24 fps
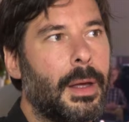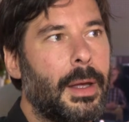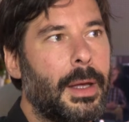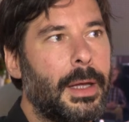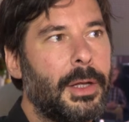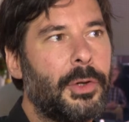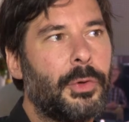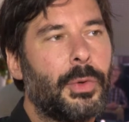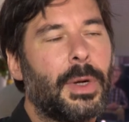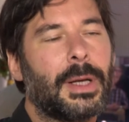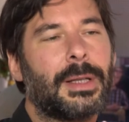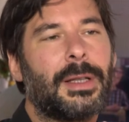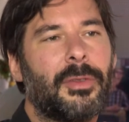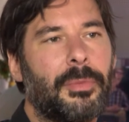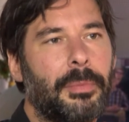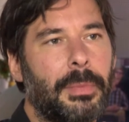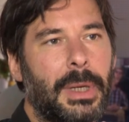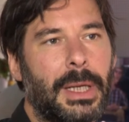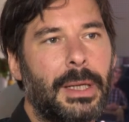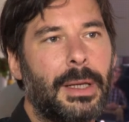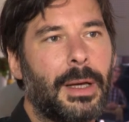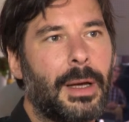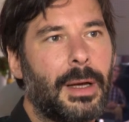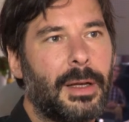Interactive
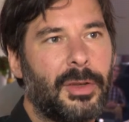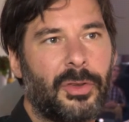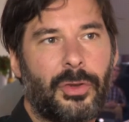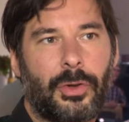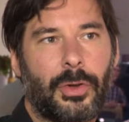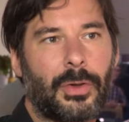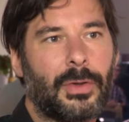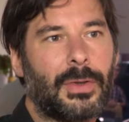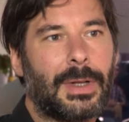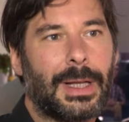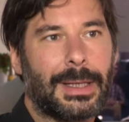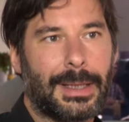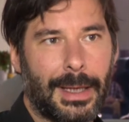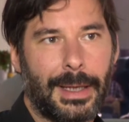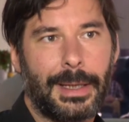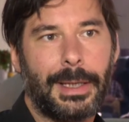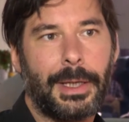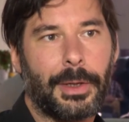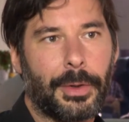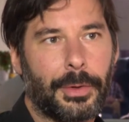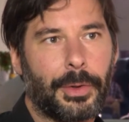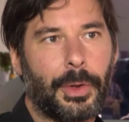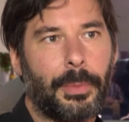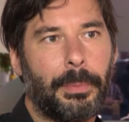media is just like
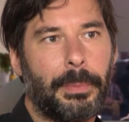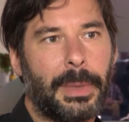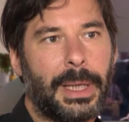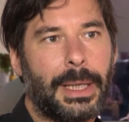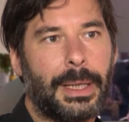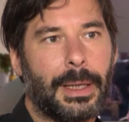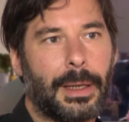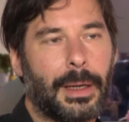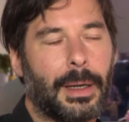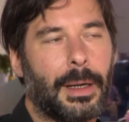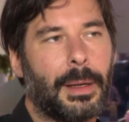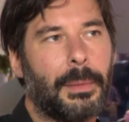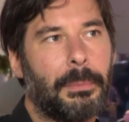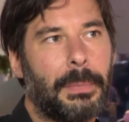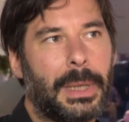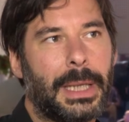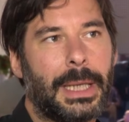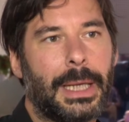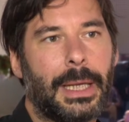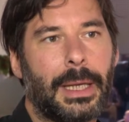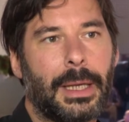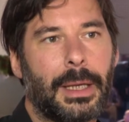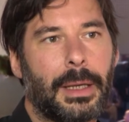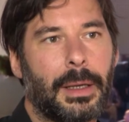any other media,
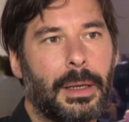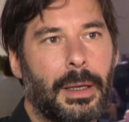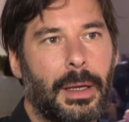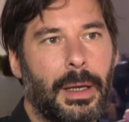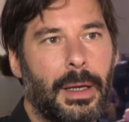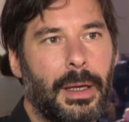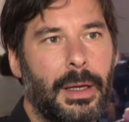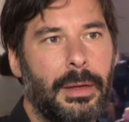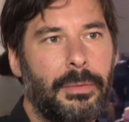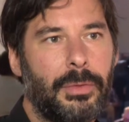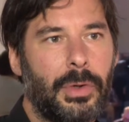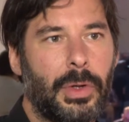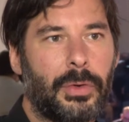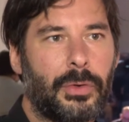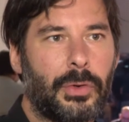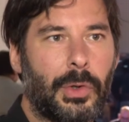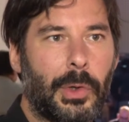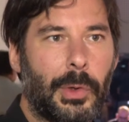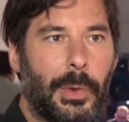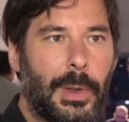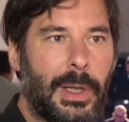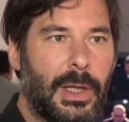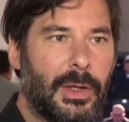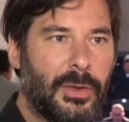meaning if the
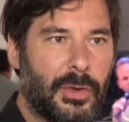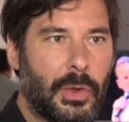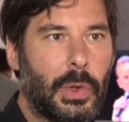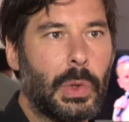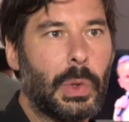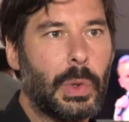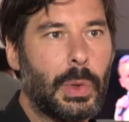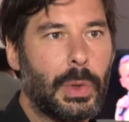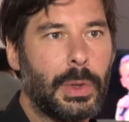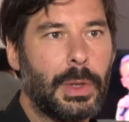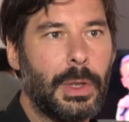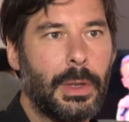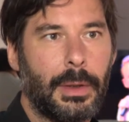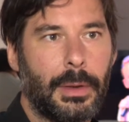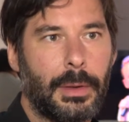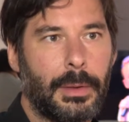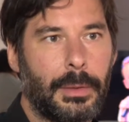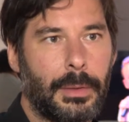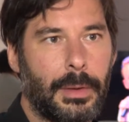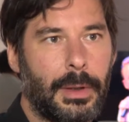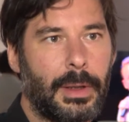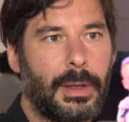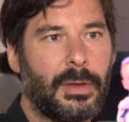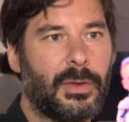story is good,
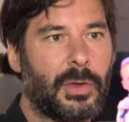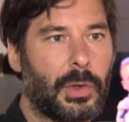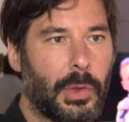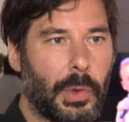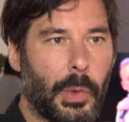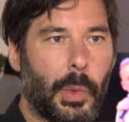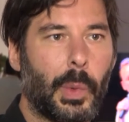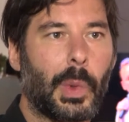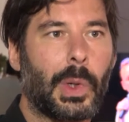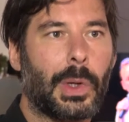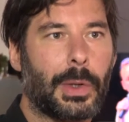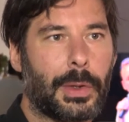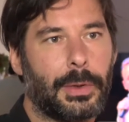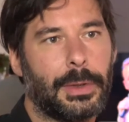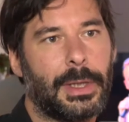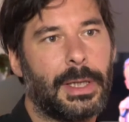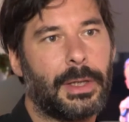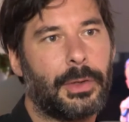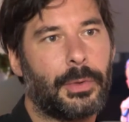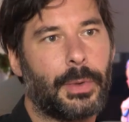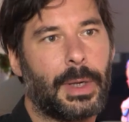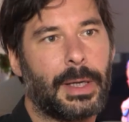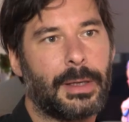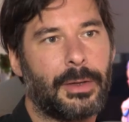it's going to work on
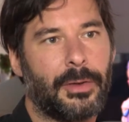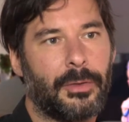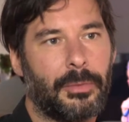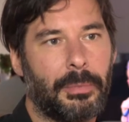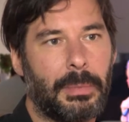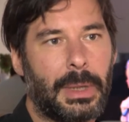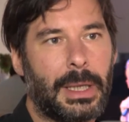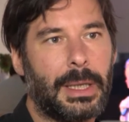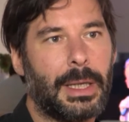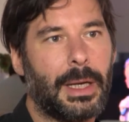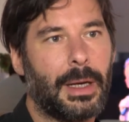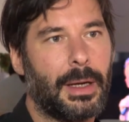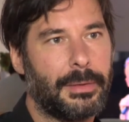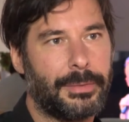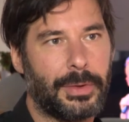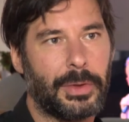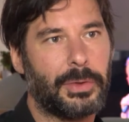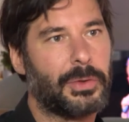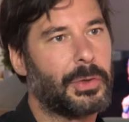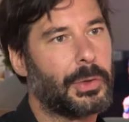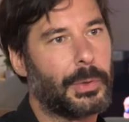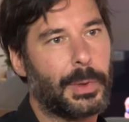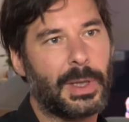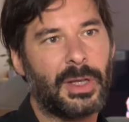interactive media. If the
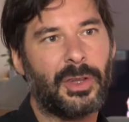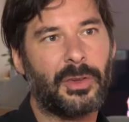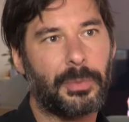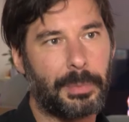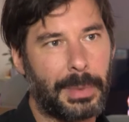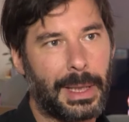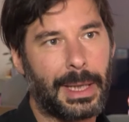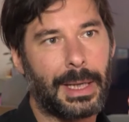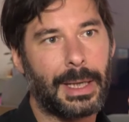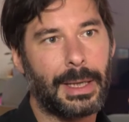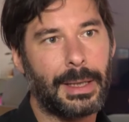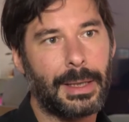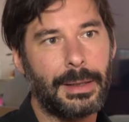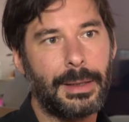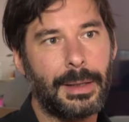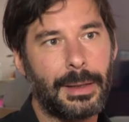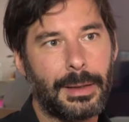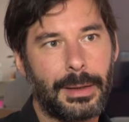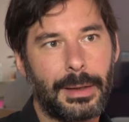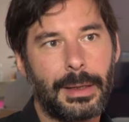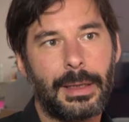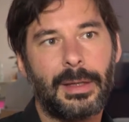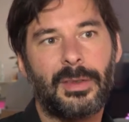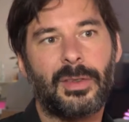story is bad,
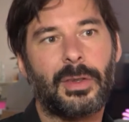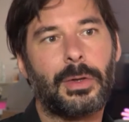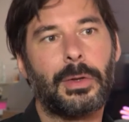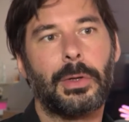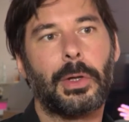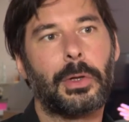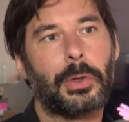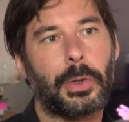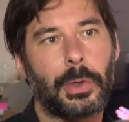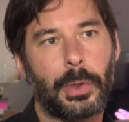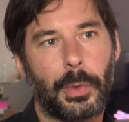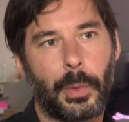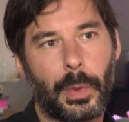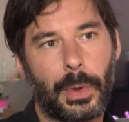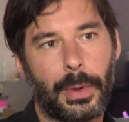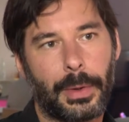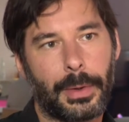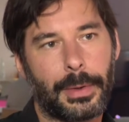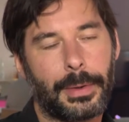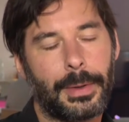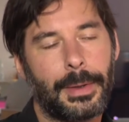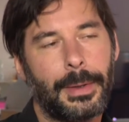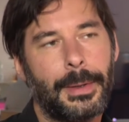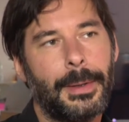it's not going to
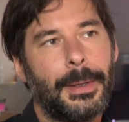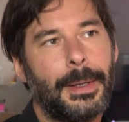work.